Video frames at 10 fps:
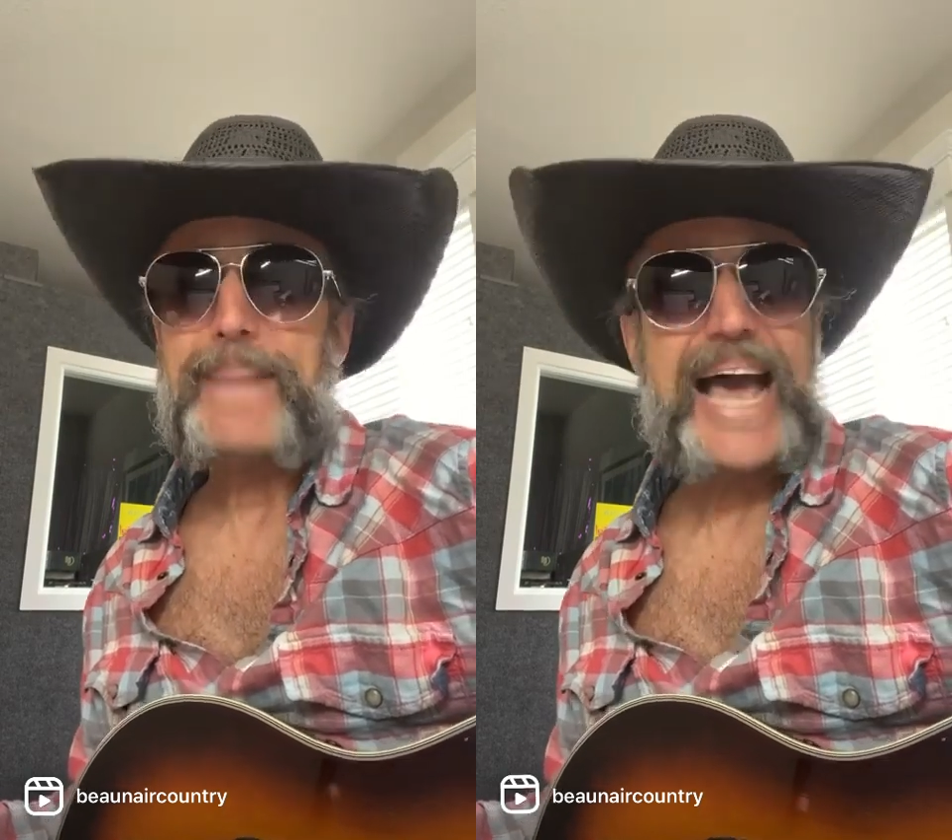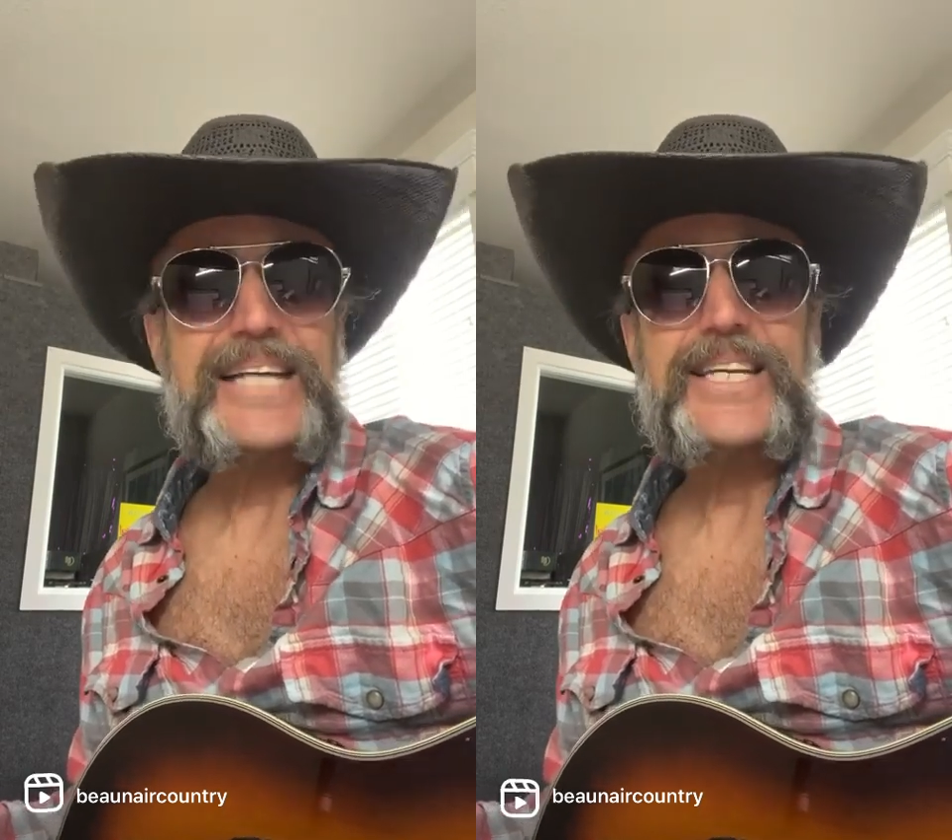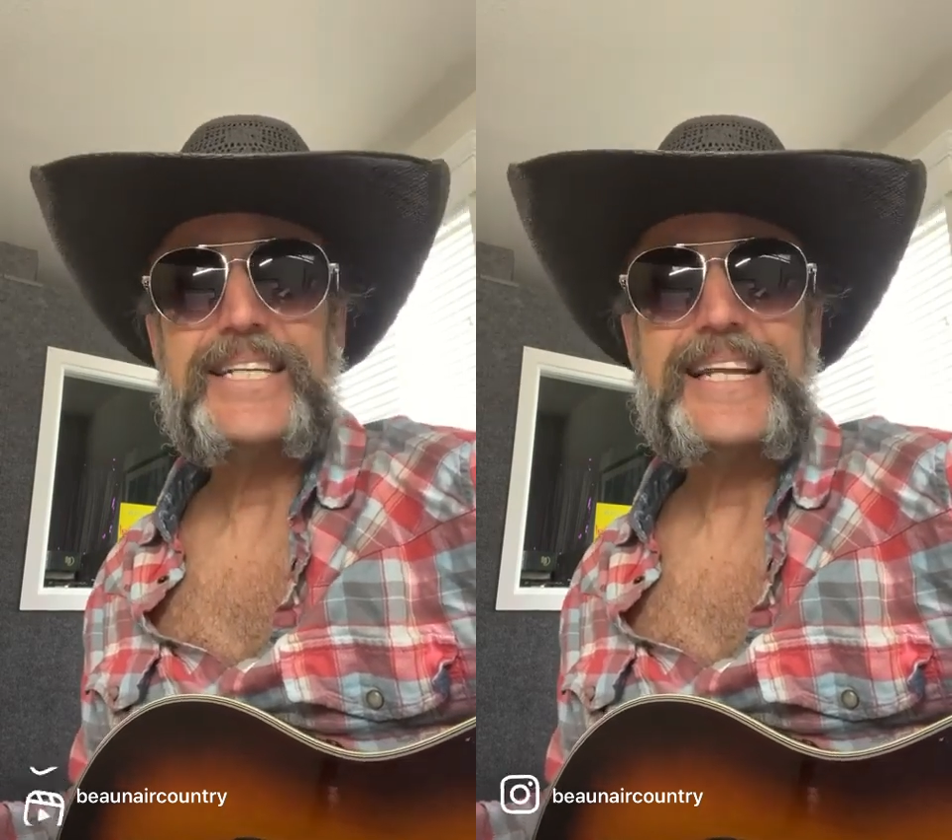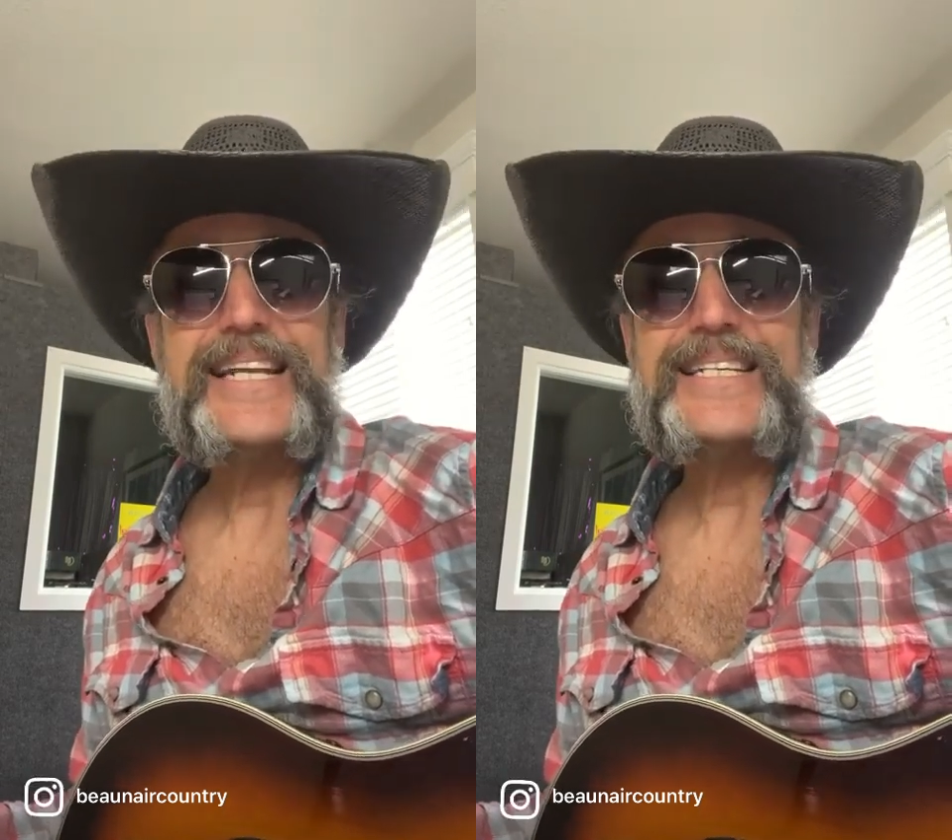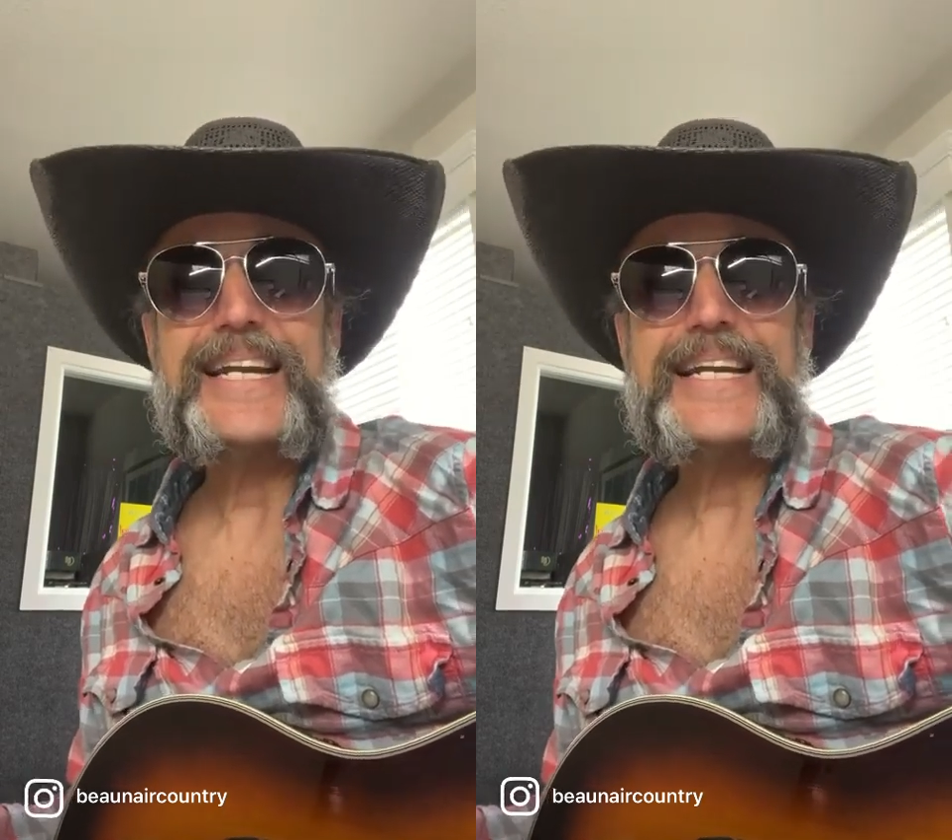Passing
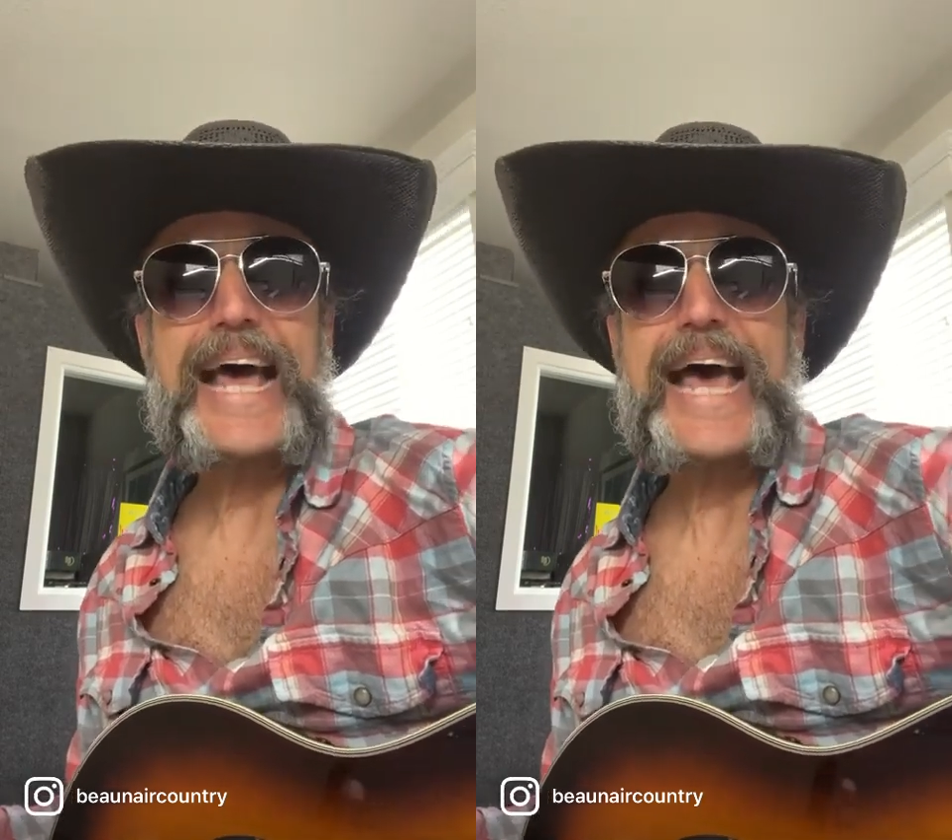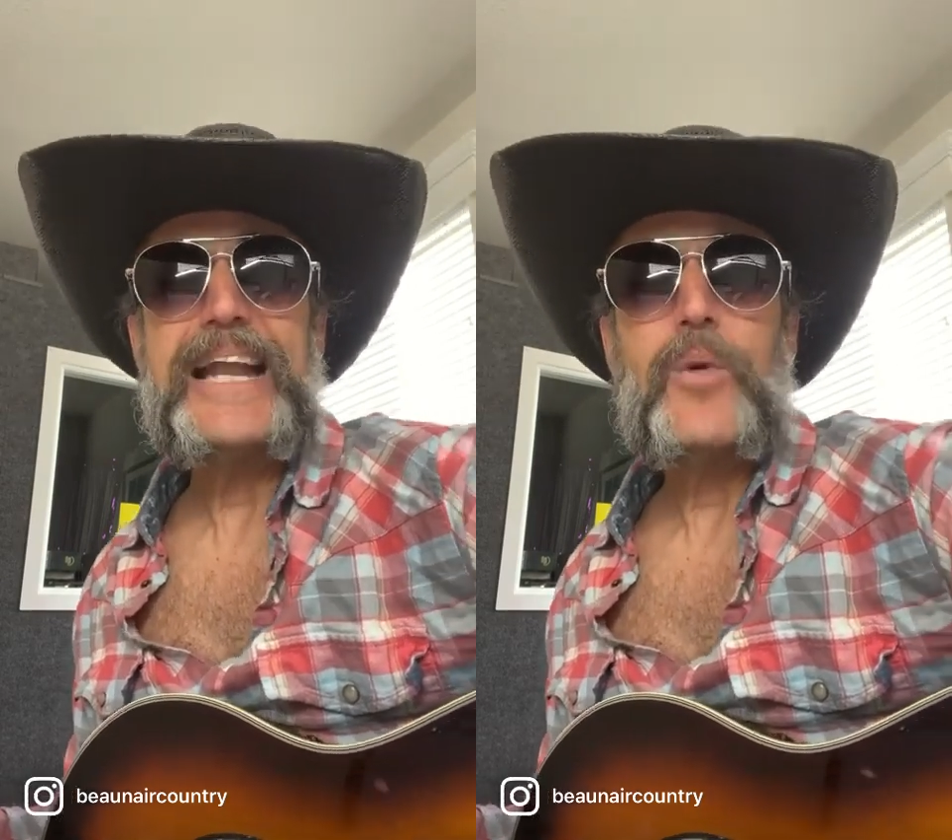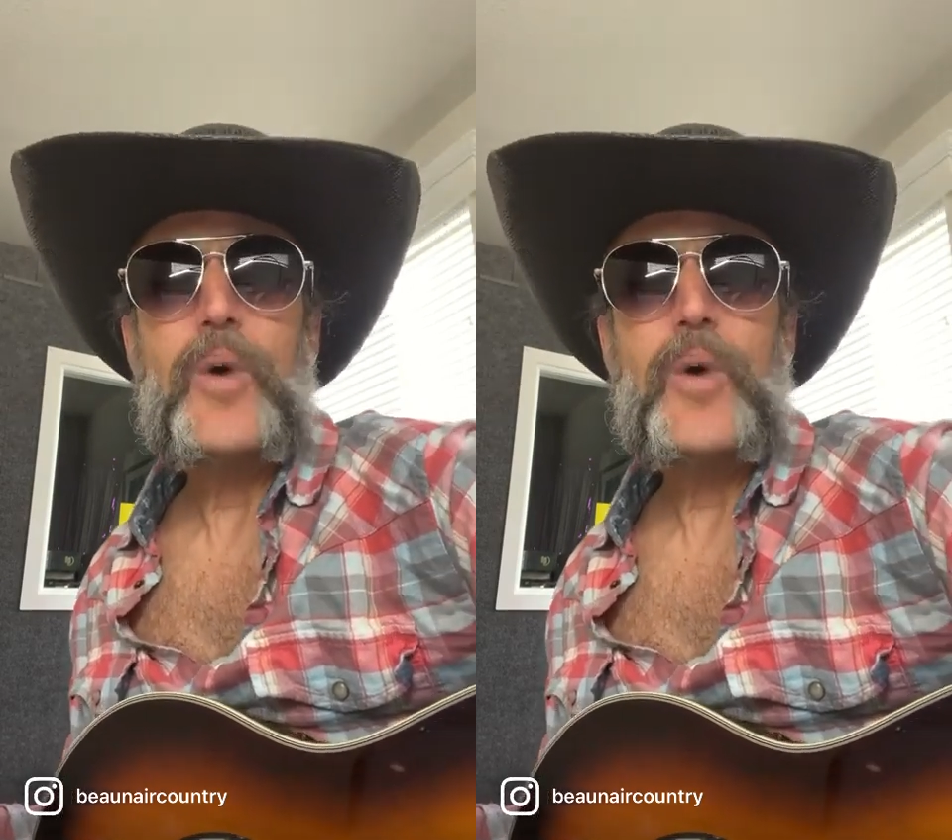in the night